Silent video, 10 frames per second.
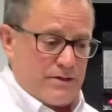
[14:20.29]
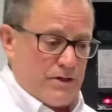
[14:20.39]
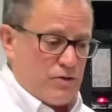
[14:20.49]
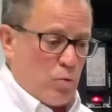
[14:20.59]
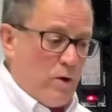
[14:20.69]

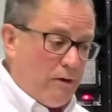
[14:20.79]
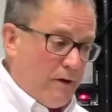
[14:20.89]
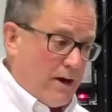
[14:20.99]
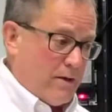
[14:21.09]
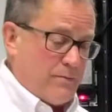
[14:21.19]
These are wear
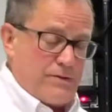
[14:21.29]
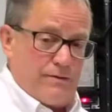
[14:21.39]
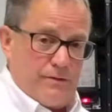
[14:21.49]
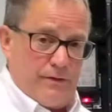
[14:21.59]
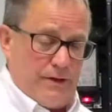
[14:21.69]
items,
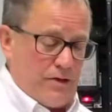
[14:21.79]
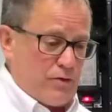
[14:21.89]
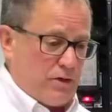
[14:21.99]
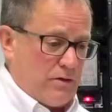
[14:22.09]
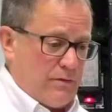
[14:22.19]
and these
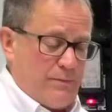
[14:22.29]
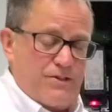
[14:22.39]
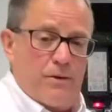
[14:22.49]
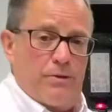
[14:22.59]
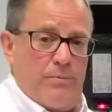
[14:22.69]
can
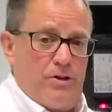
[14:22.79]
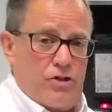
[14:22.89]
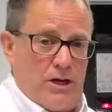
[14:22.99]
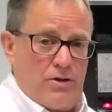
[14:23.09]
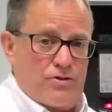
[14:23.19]
simply be
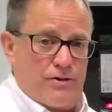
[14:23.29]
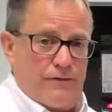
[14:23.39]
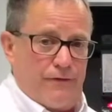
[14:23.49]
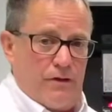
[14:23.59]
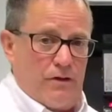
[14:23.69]
changed in the
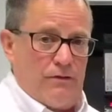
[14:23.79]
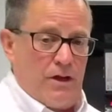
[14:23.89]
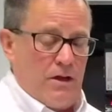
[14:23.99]
field.